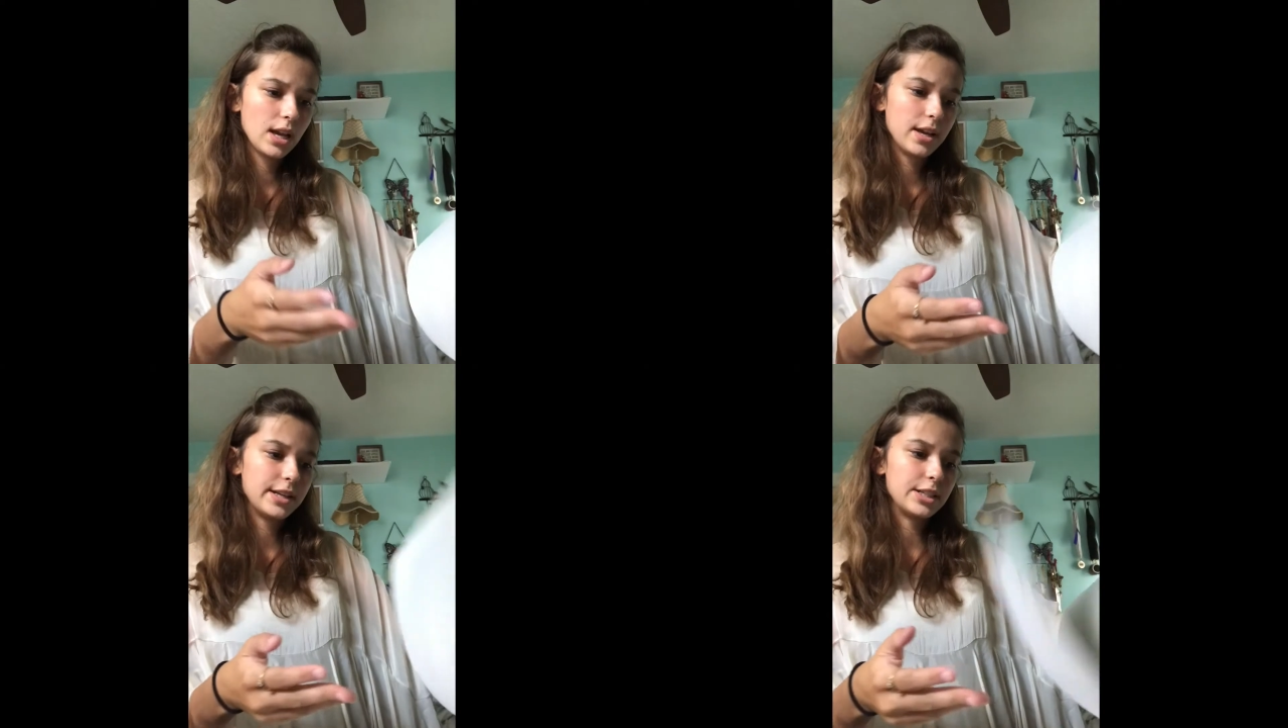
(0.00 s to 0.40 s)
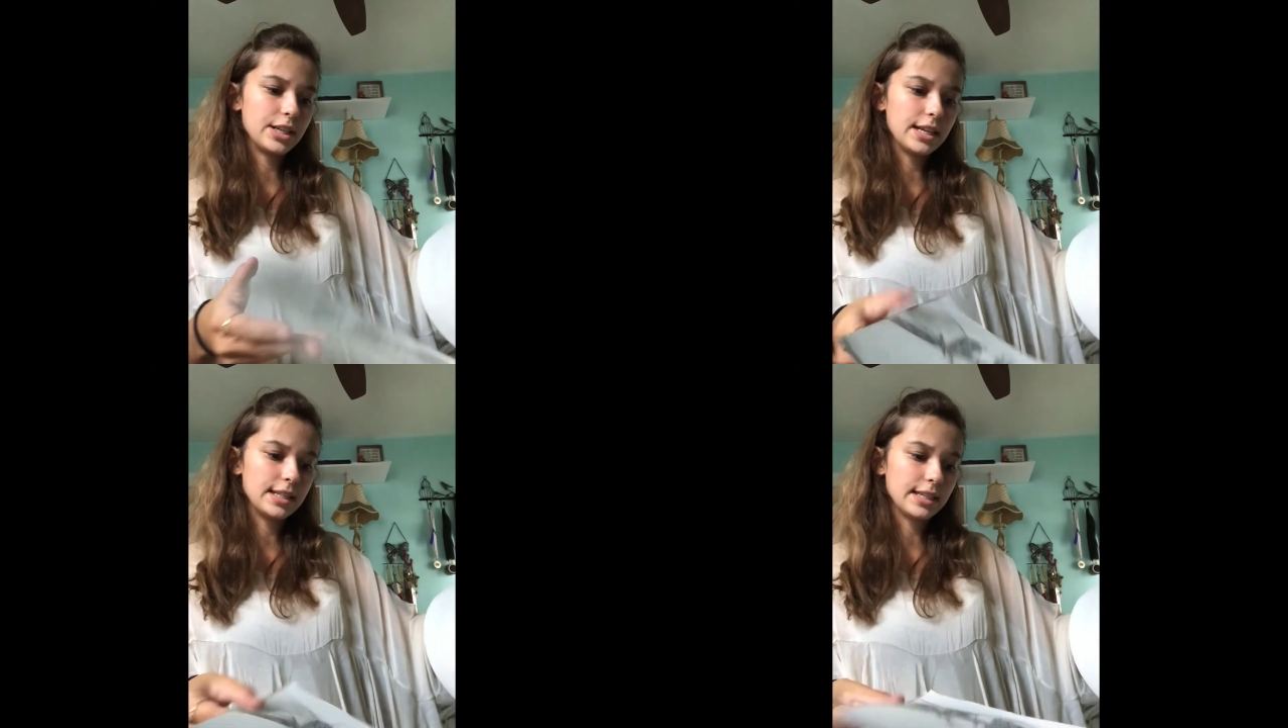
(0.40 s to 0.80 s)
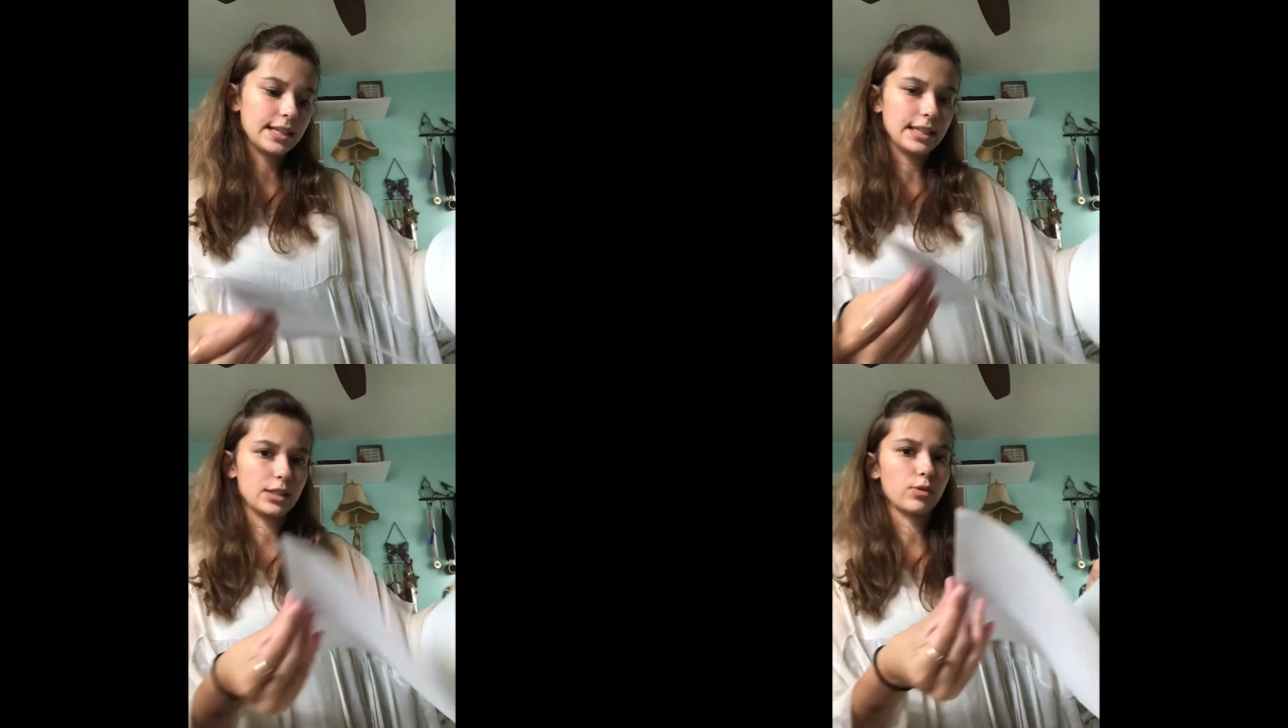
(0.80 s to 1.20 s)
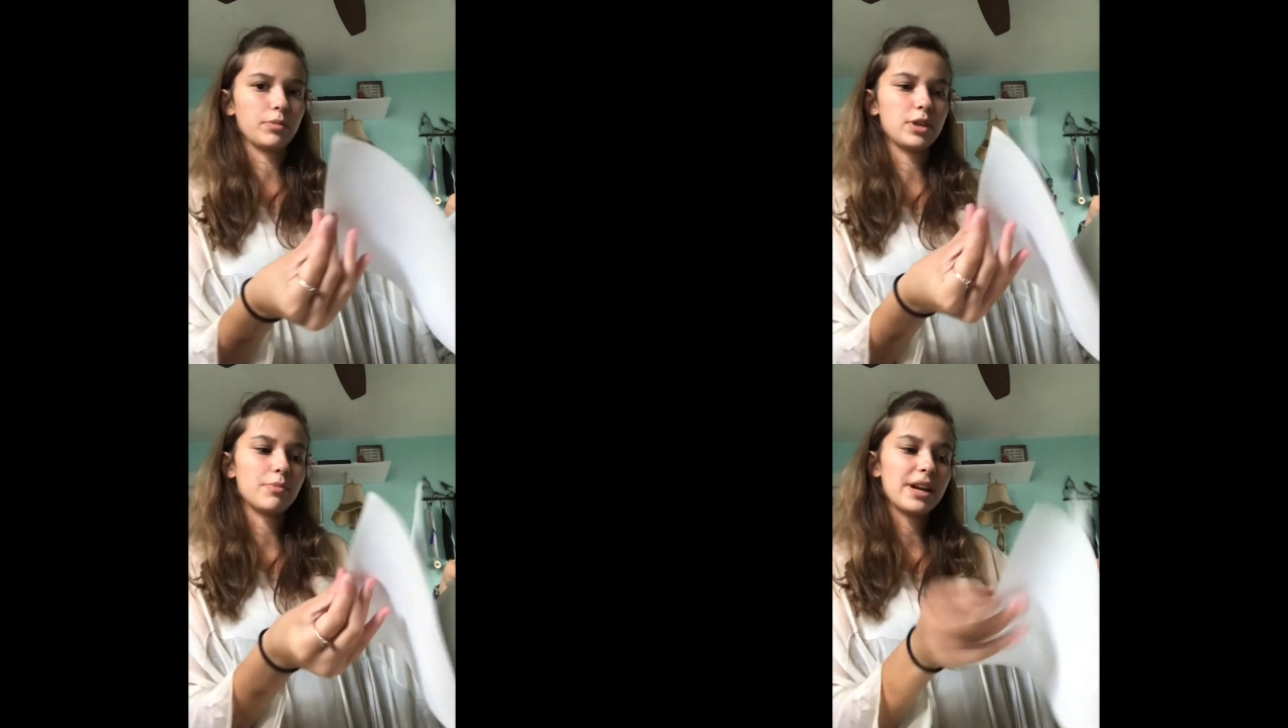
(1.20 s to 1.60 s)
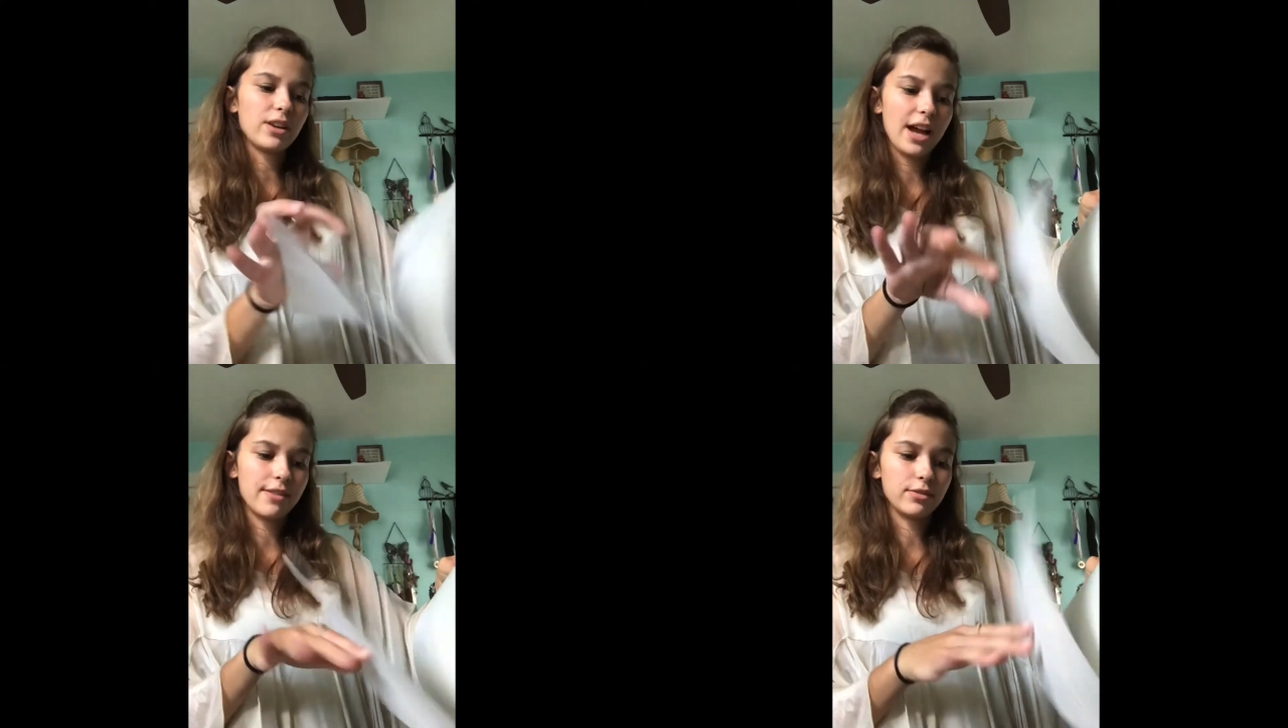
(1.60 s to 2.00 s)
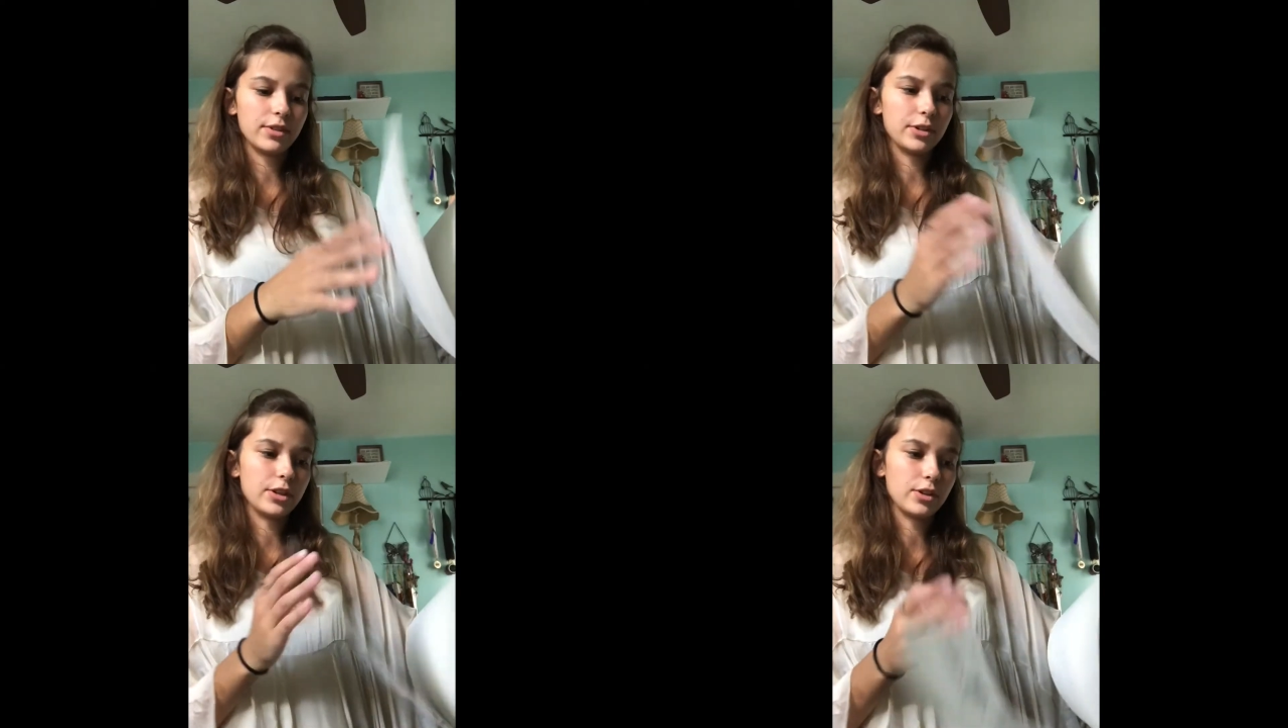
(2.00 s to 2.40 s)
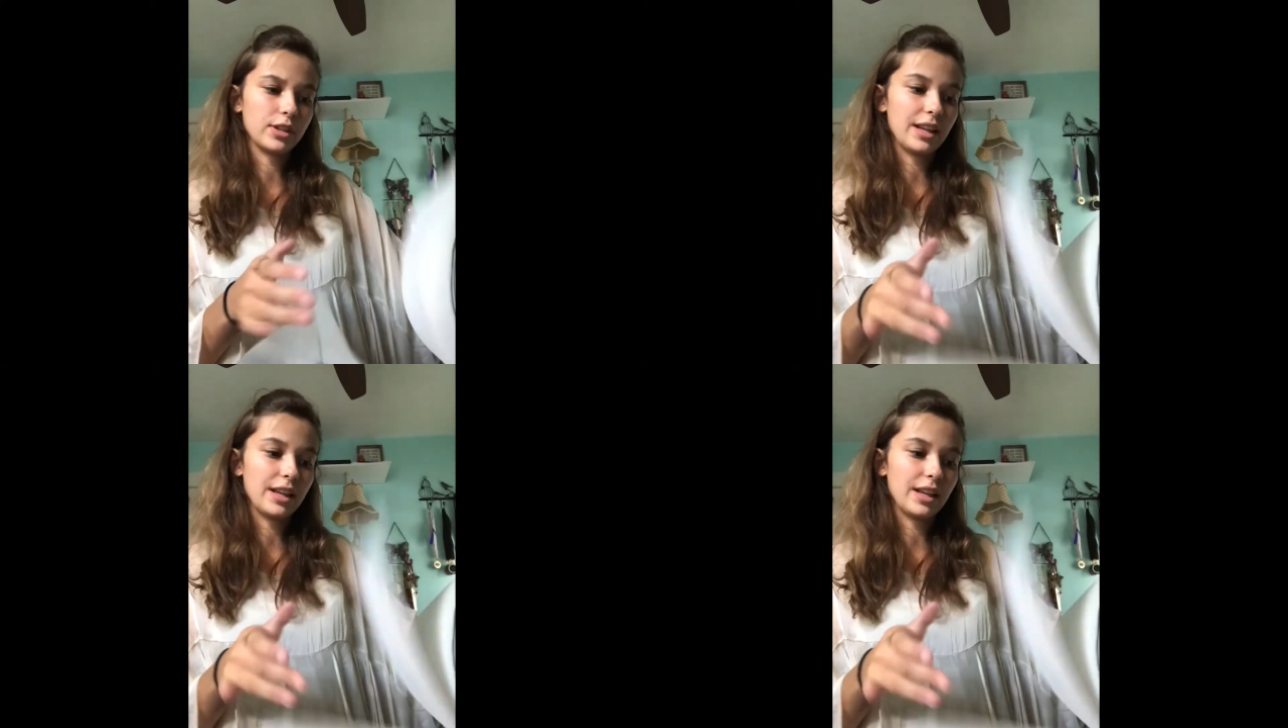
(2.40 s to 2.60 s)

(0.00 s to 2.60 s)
She is in this one, but you might not have a very good,